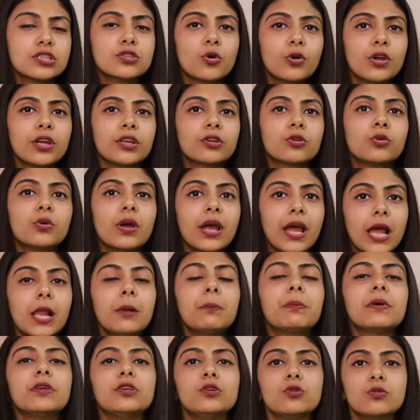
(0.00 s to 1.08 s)
is going to
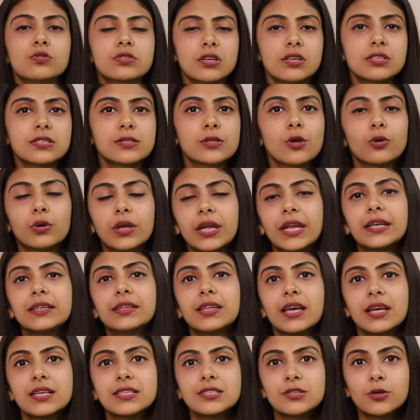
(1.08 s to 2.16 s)
help users locate
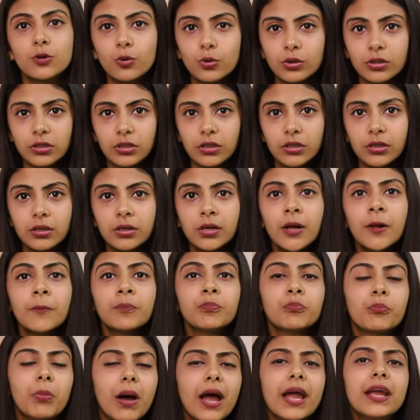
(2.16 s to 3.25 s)
their scooter
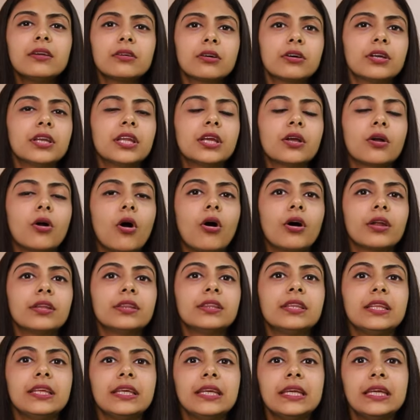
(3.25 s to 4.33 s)
by turning on
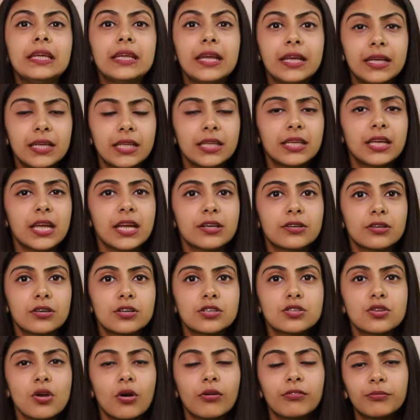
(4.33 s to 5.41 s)
the
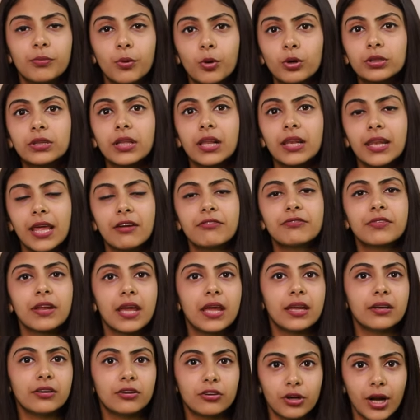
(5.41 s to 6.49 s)
indicators of both left
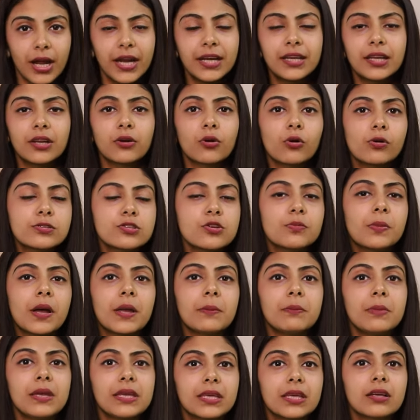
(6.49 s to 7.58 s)
and right and also
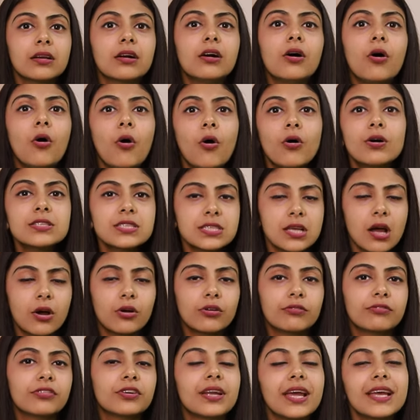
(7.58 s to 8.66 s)
by making a horn
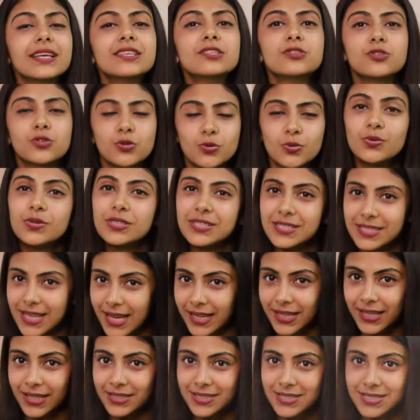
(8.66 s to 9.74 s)
sound for next 2
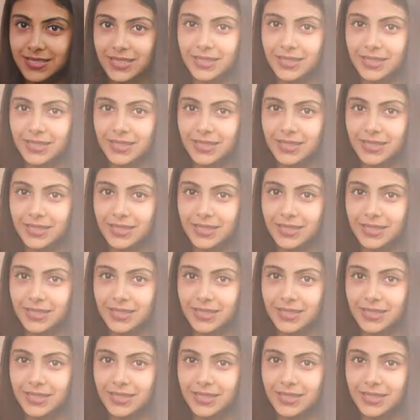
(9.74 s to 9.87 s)
seconds.